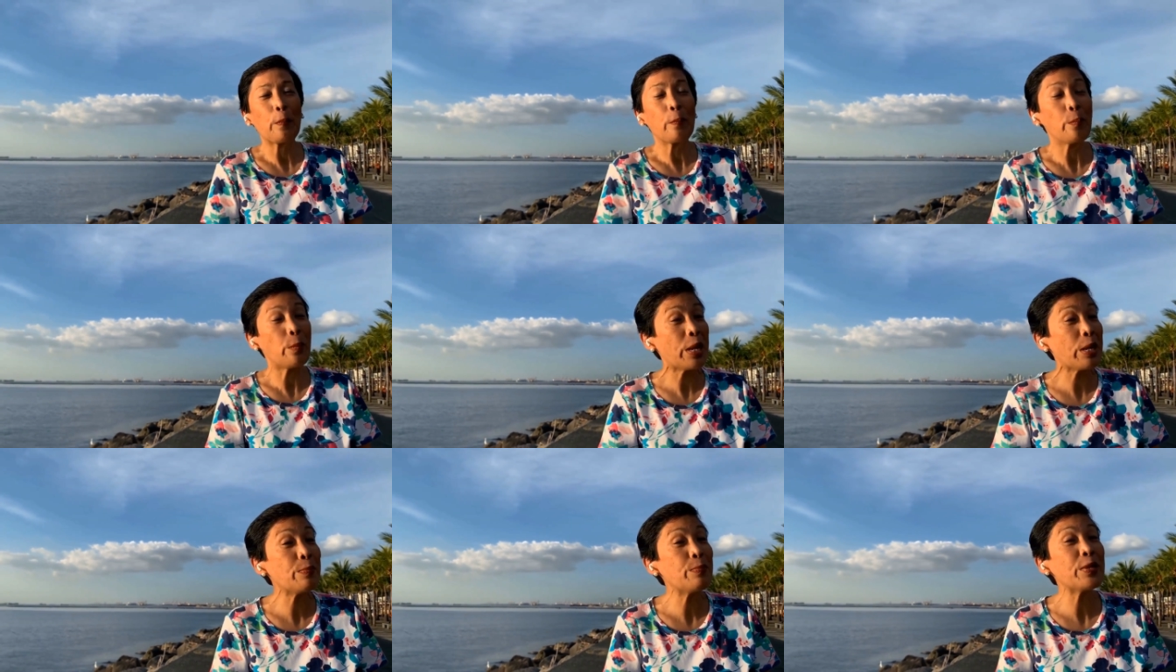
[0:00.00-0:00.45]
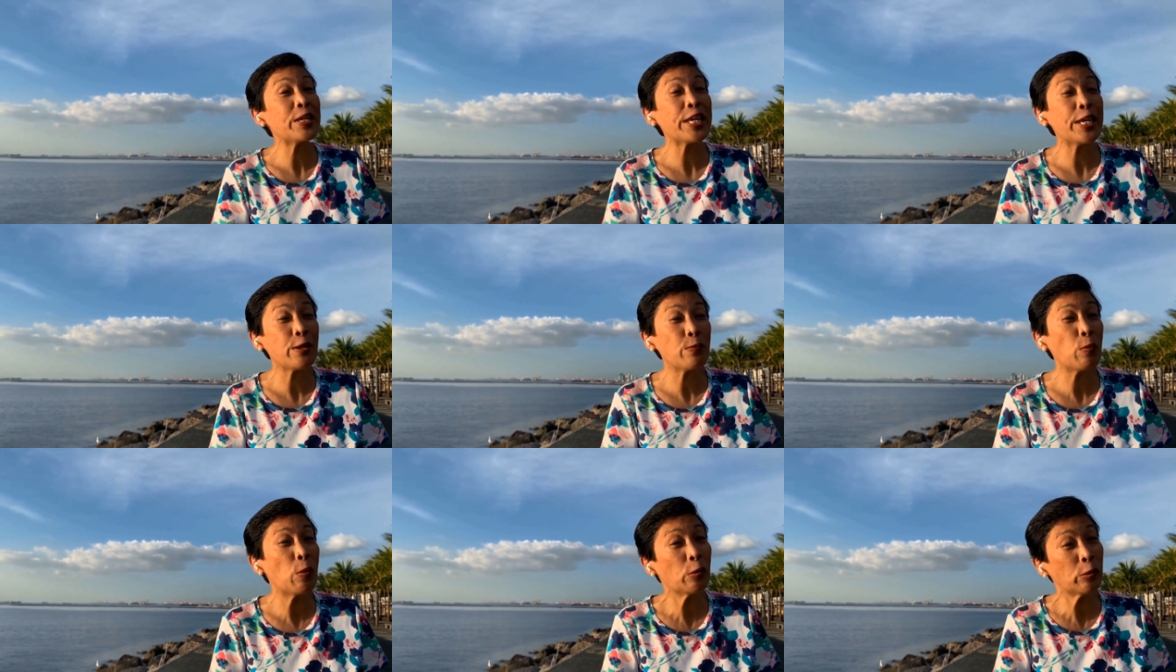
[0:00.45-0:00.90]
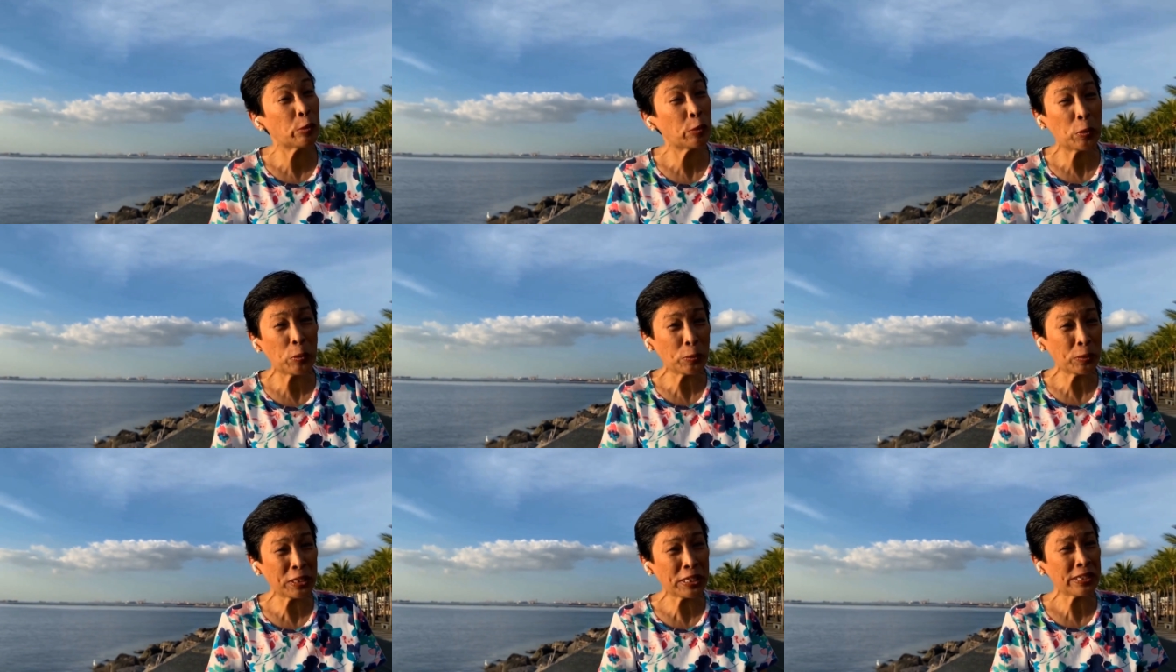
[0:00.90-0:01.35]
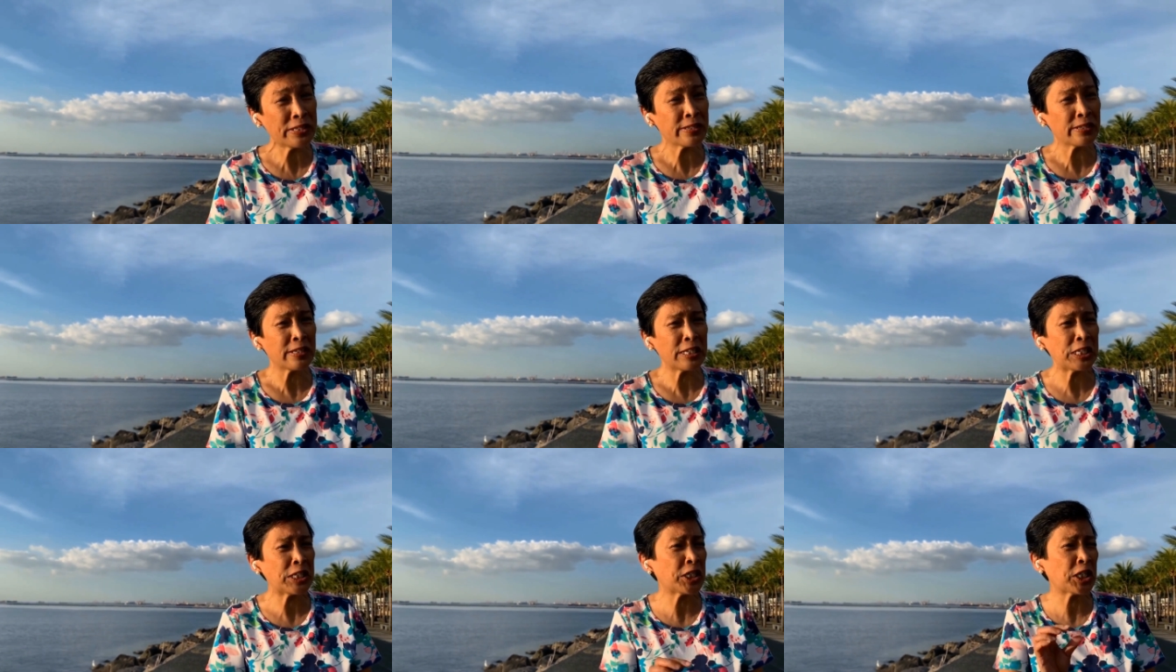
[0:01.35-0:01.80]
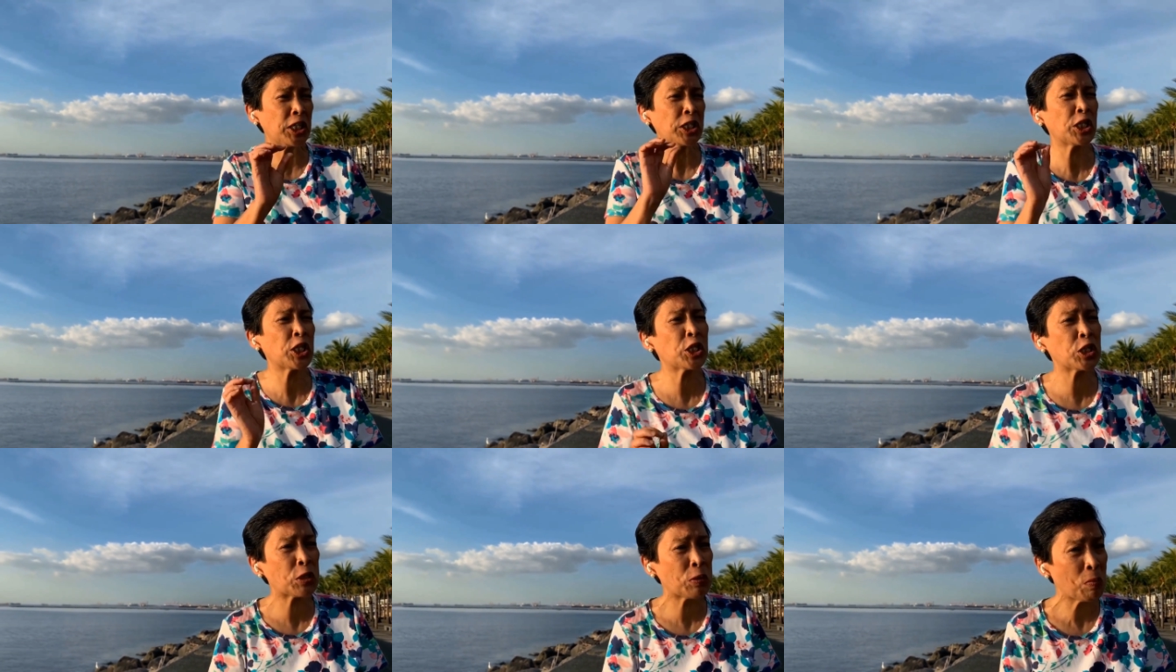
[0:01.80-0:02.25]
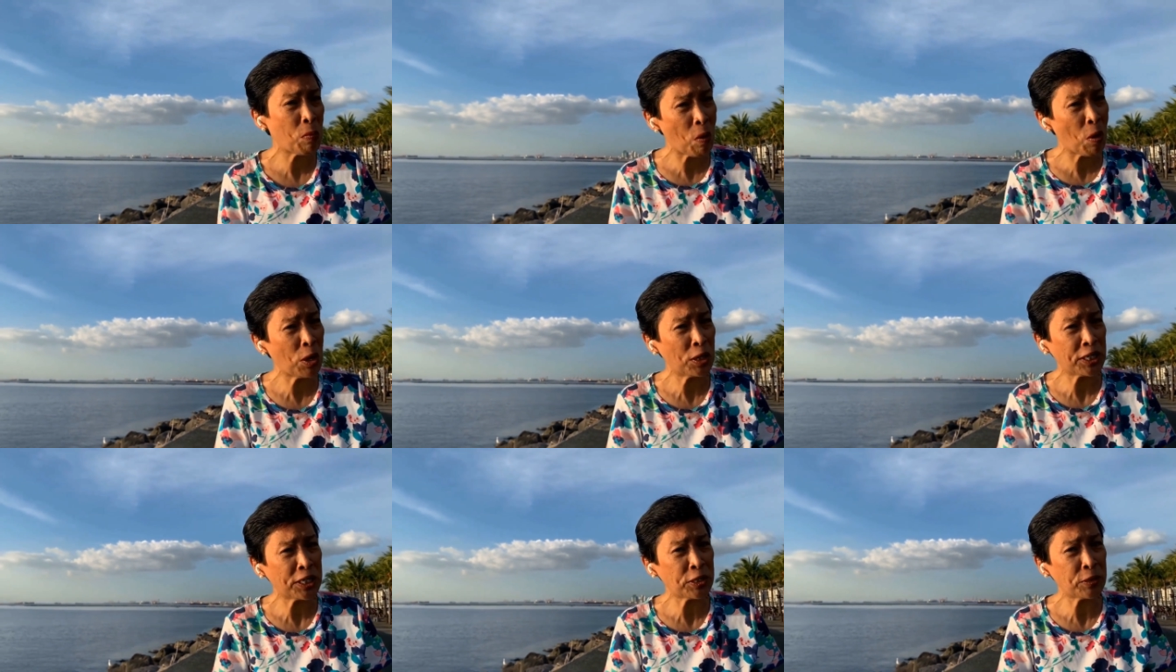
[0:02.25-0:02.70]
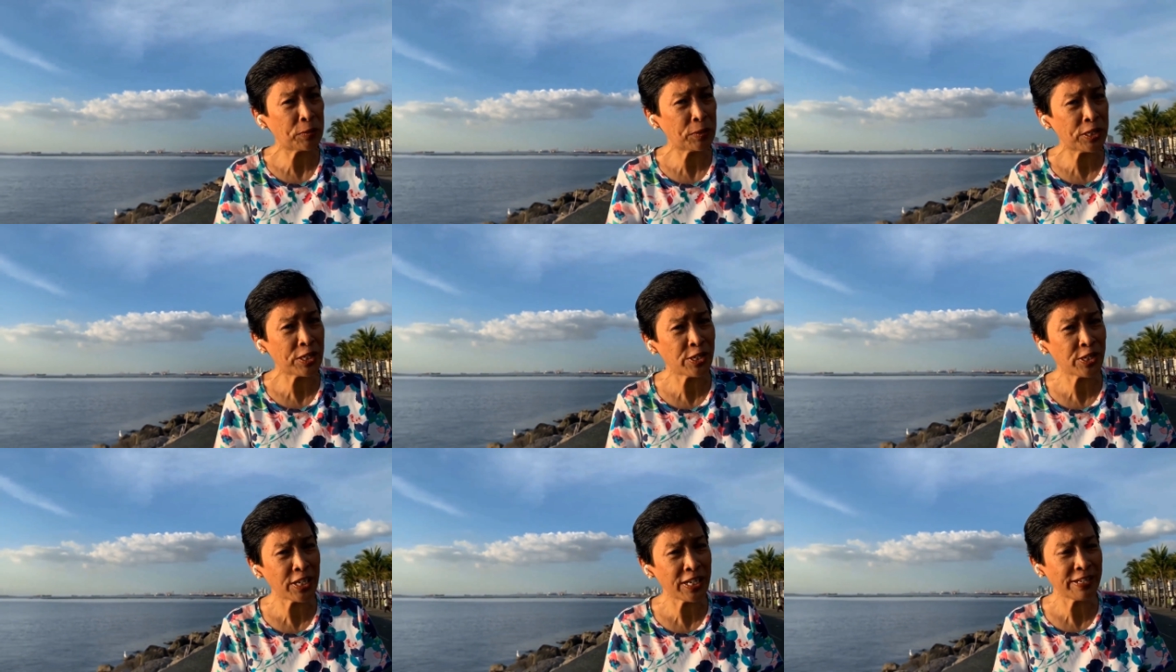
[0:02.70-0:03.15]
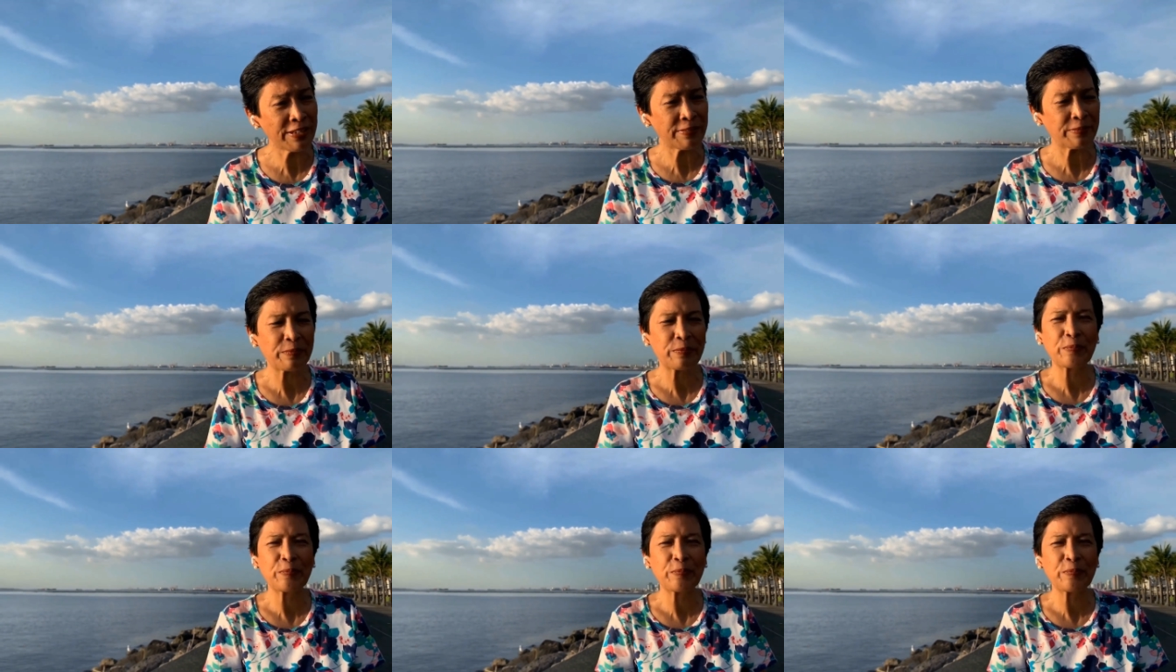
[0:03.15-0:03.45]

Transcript: maybe he won't notice. It's such a small ingredient.